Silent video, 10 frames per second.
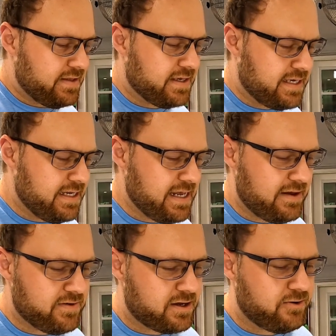The key to
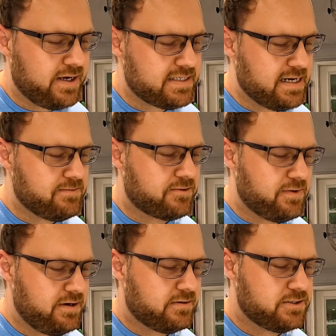having a great time with
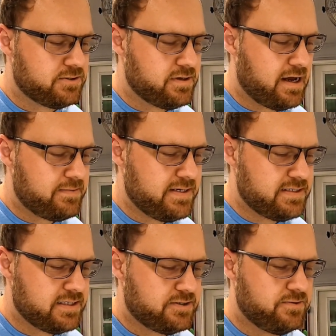radio-controlled
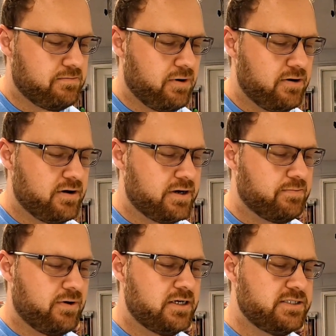hobbies is to embark on a
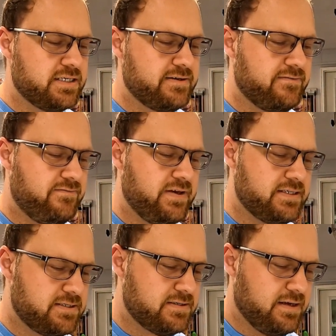project that
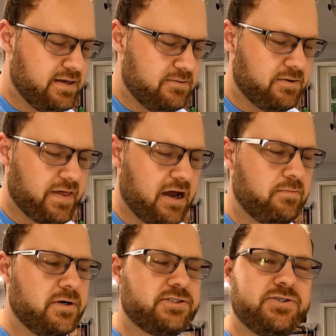fits with how
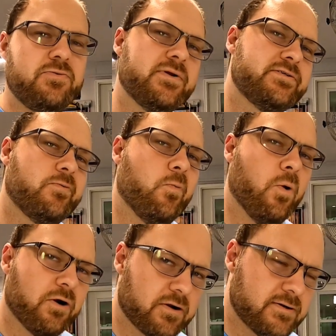much you want to
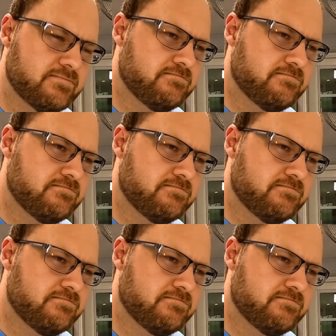work.